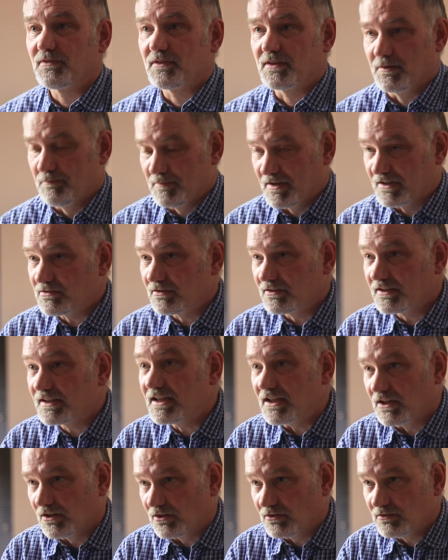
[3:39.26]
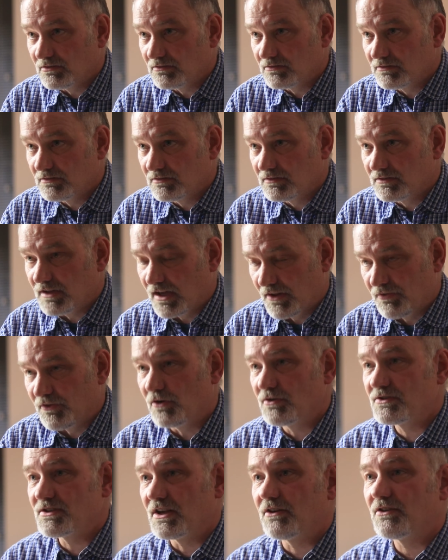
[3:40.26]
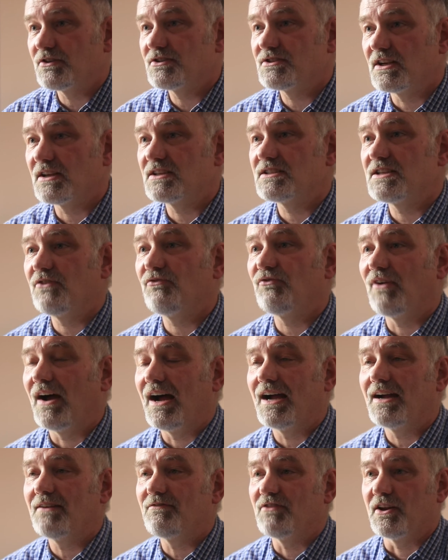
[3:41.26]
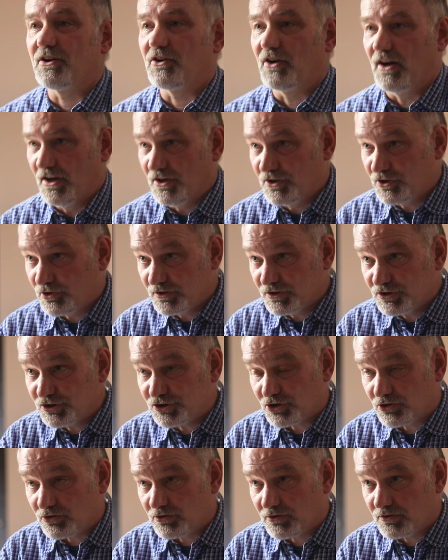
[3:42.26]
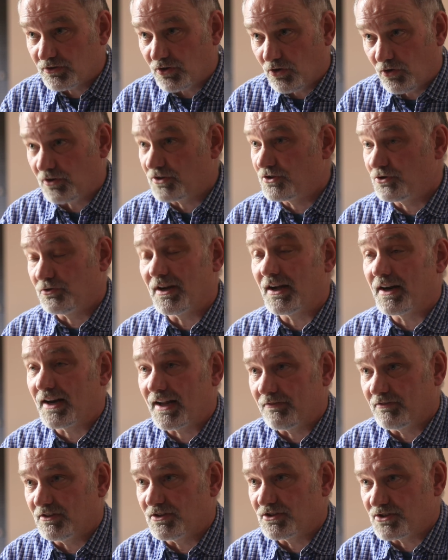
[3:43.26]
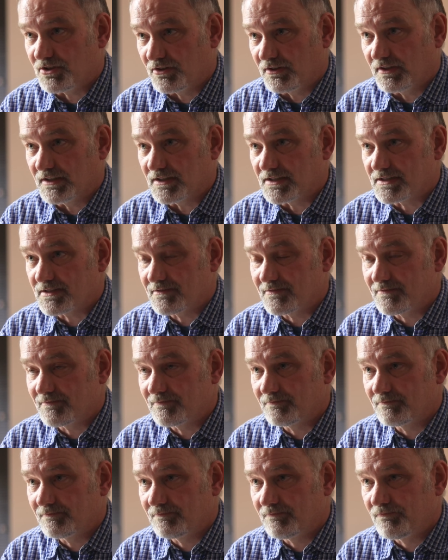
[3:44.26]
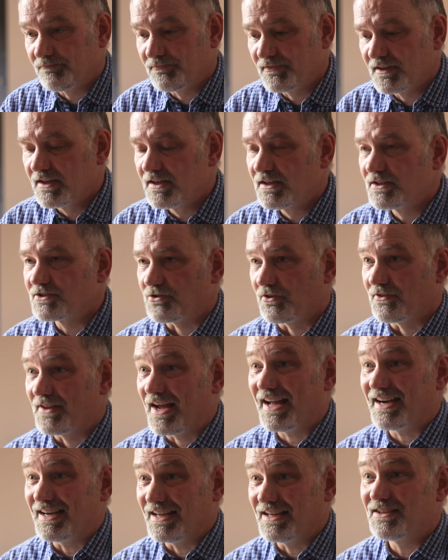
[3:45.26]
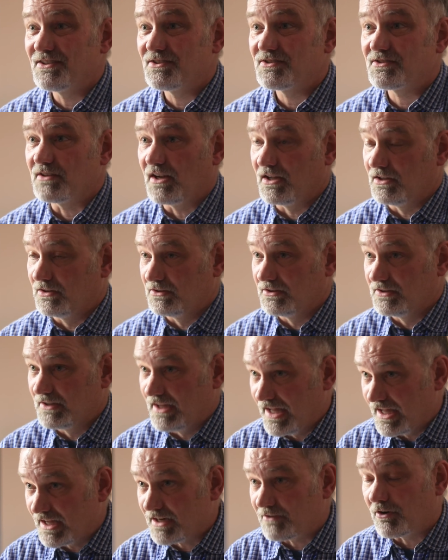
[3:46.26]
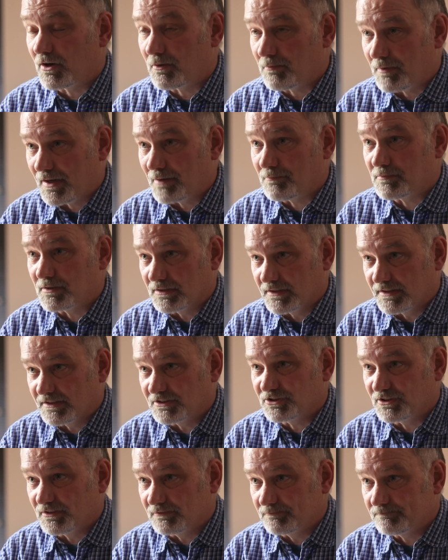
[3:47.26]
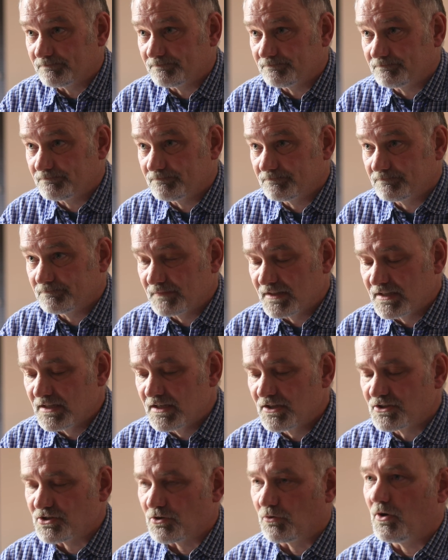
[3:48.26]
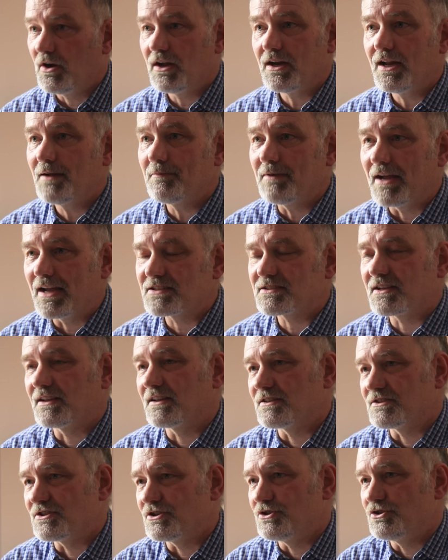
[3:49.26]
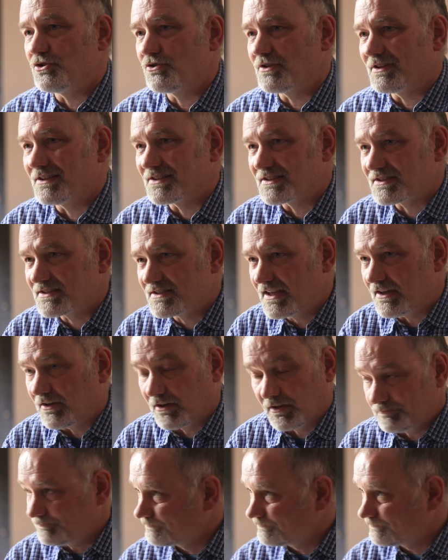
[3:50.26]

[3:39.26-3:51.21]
the mentally ill, and those under 65 that are underinsured or do not have insurance. So that is a lot of our population. So all I'm asking is that you consider,